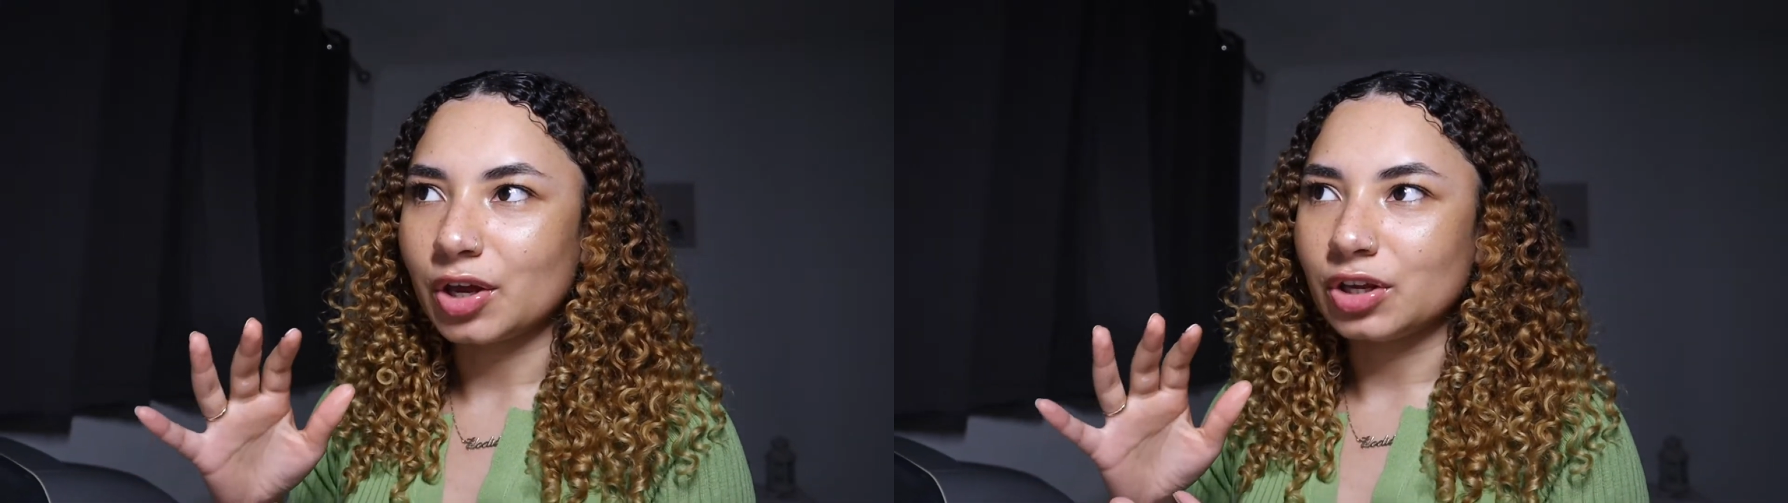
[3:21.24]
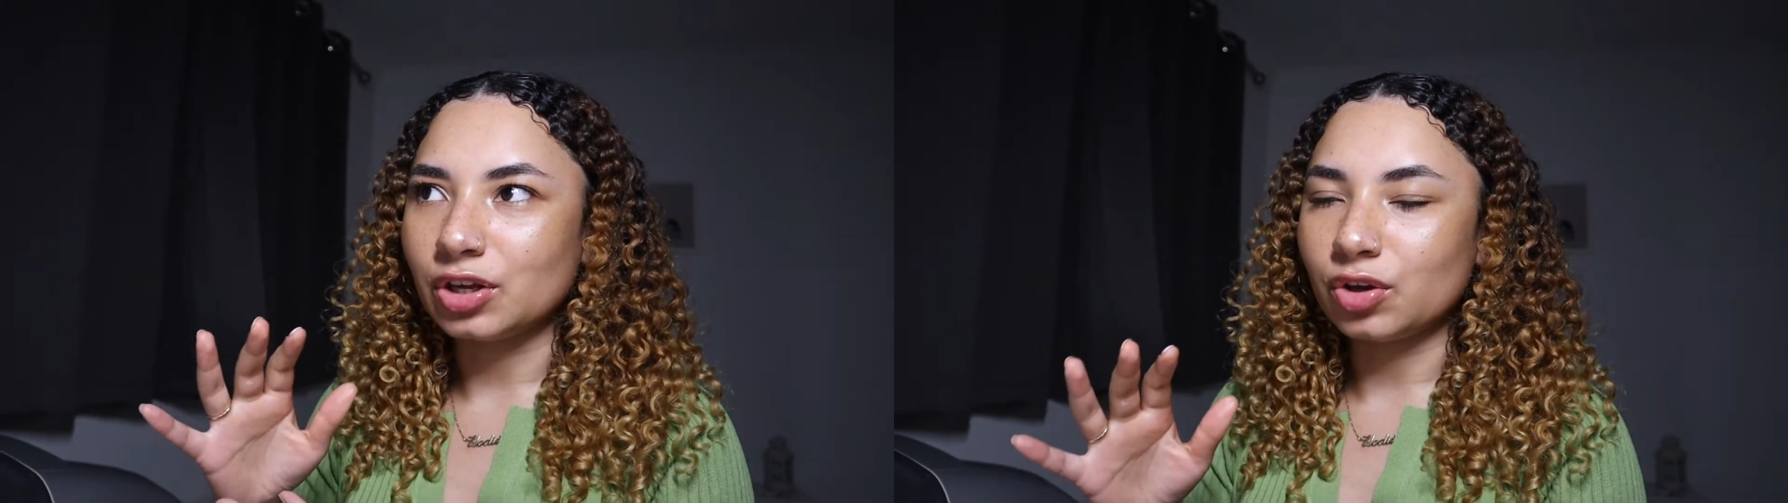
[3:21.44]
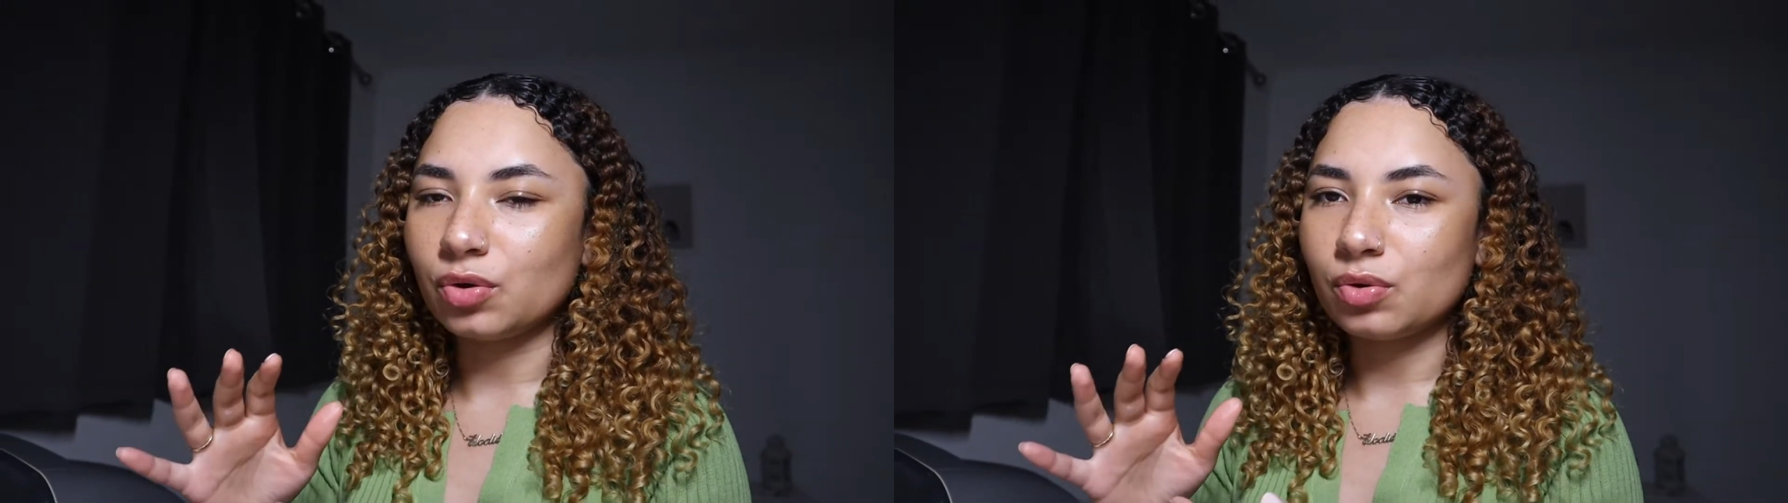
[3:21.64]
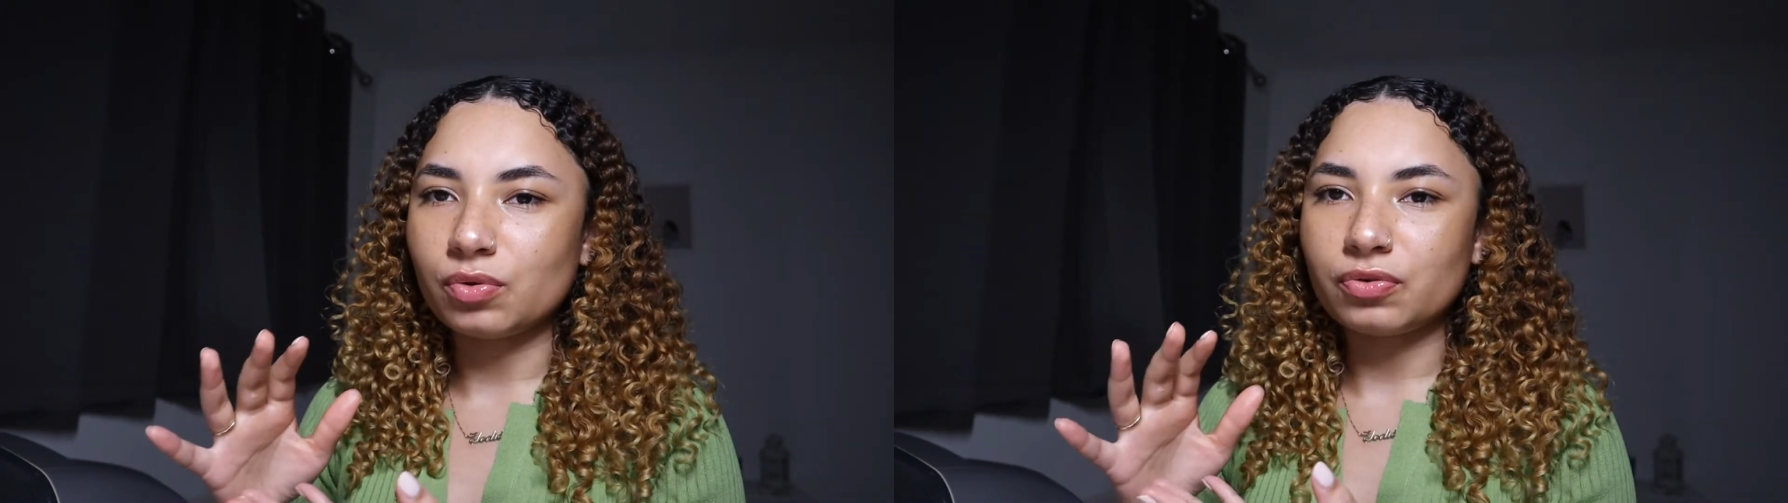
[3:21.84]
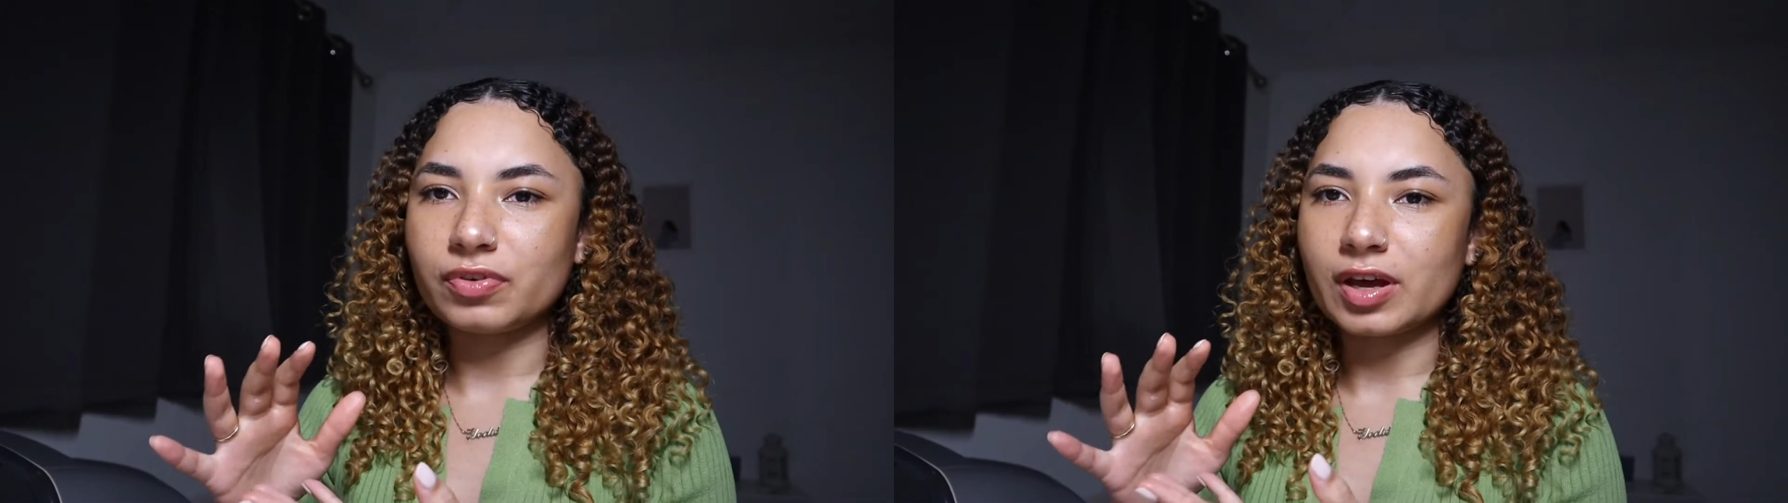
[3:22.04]
you
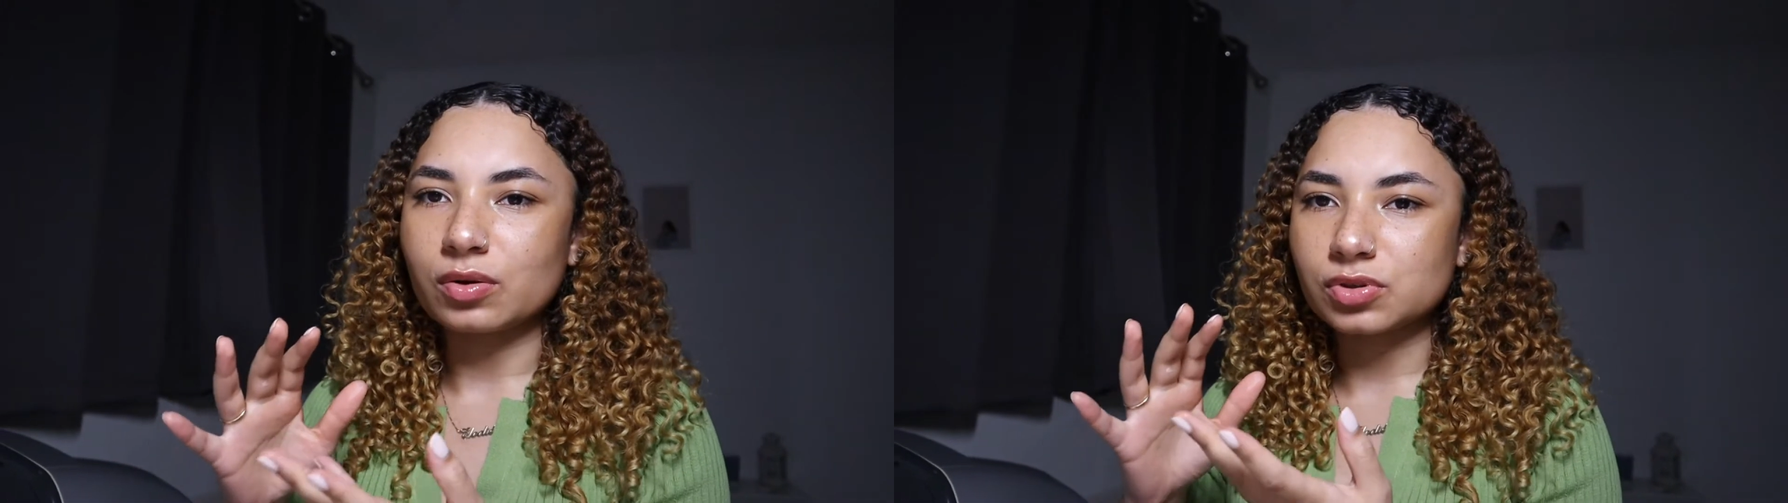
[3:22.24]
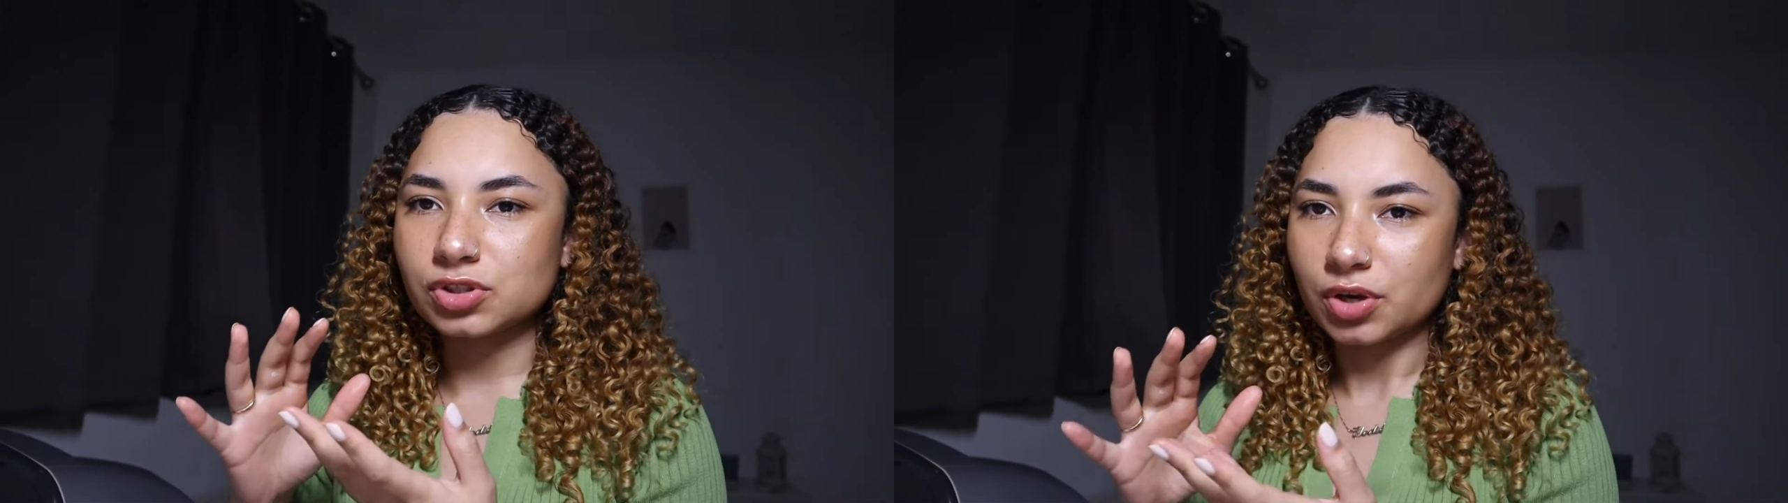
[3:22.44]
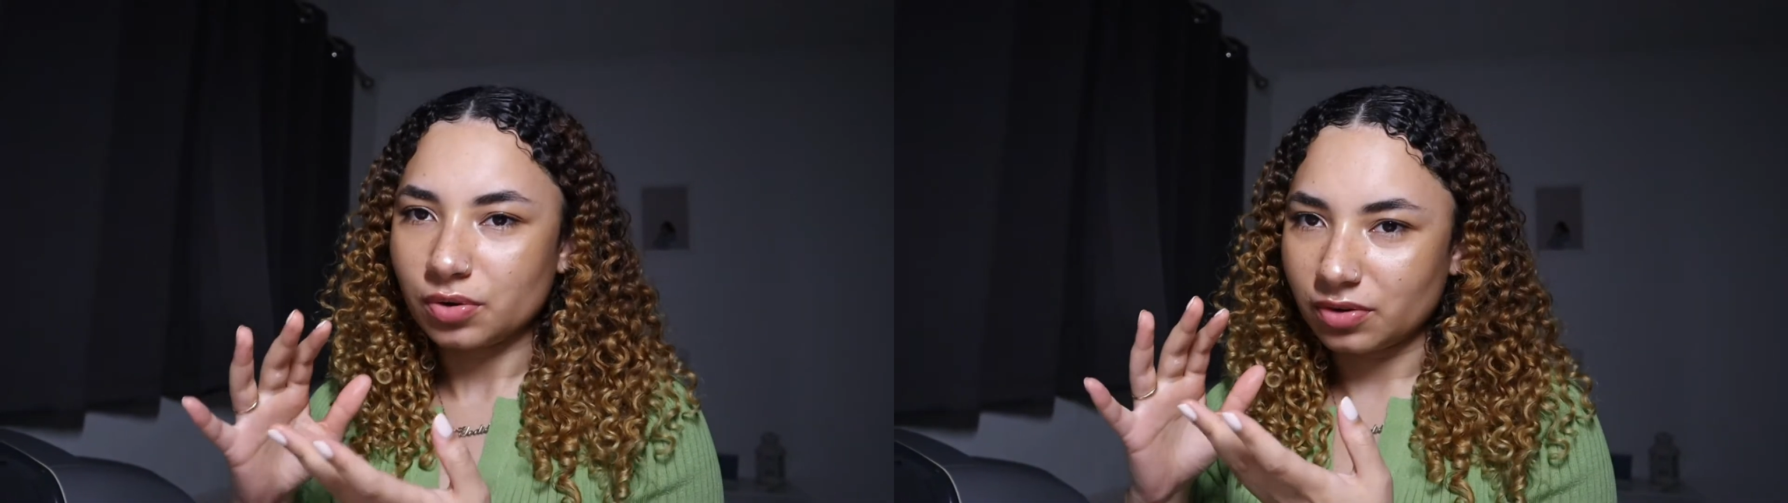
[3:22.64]
feel so